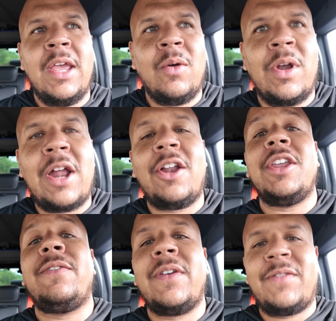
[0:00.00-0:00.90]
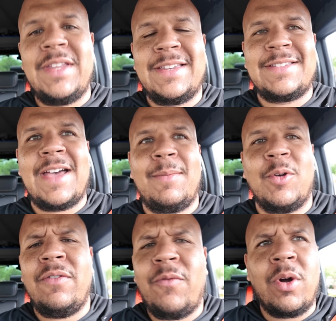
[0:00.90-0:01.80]
We're not on E50 this time, or
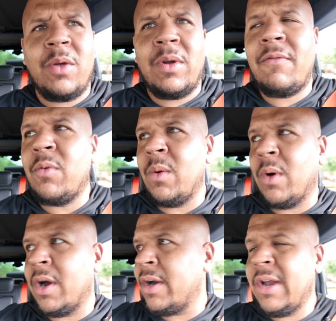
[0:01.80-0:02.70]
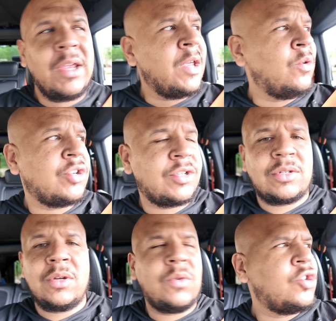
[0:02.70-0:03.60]
E40, whatever we were. It
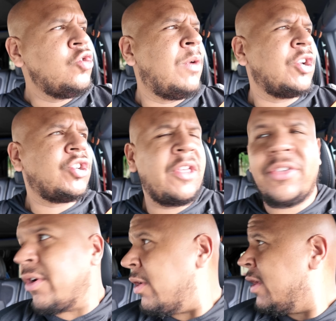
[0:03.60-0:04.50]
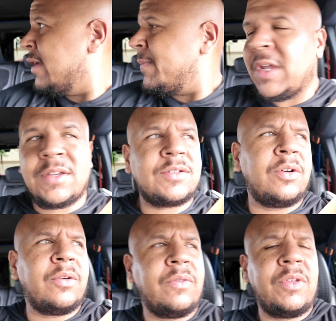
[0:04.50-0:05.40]
was too much ethanol, and
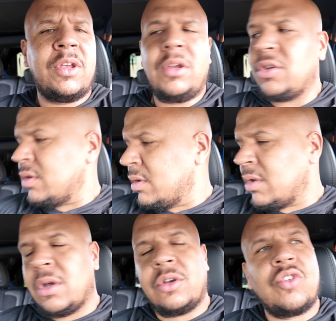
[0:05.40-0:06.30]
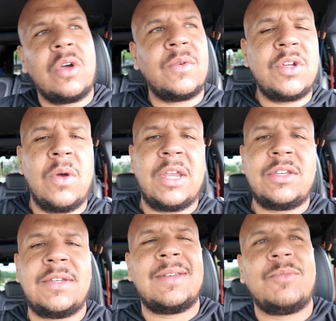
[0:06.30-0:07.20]
so the truck was going
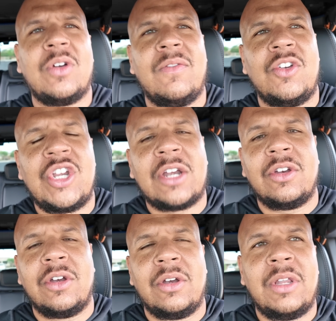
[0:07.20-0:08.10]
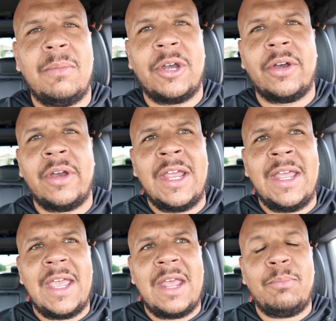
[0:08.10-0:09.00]
into some sort of injector limiter
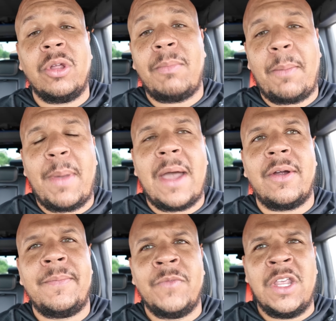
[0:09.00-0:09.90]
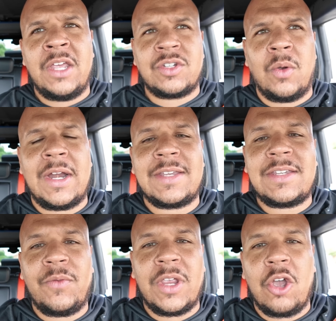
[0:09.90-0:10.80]
and pulling back power. So we're gonna
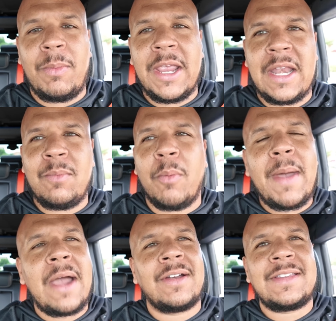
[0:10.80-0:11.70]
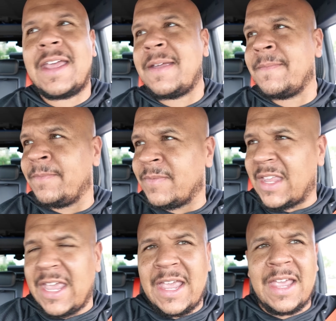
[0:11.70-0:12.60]
see if we can go make any more power today,
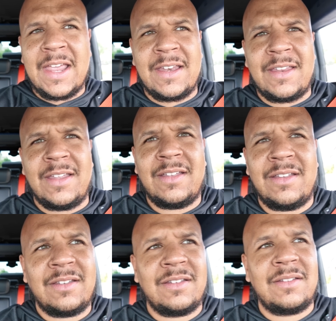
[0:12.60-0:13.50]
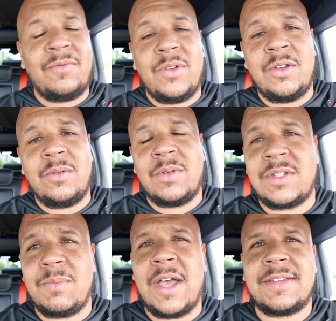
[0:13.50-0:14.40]
and if we do, it's
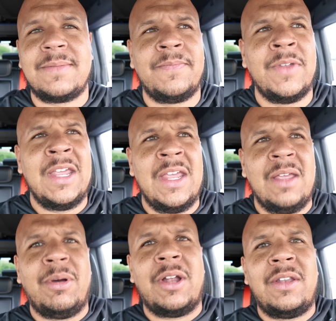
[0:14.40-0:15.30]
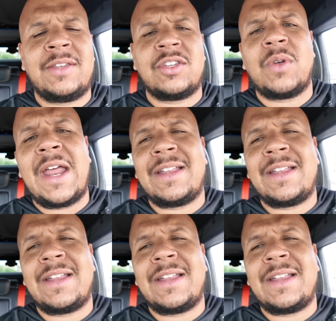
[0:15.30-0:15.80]
gonna be awesome. But this is what I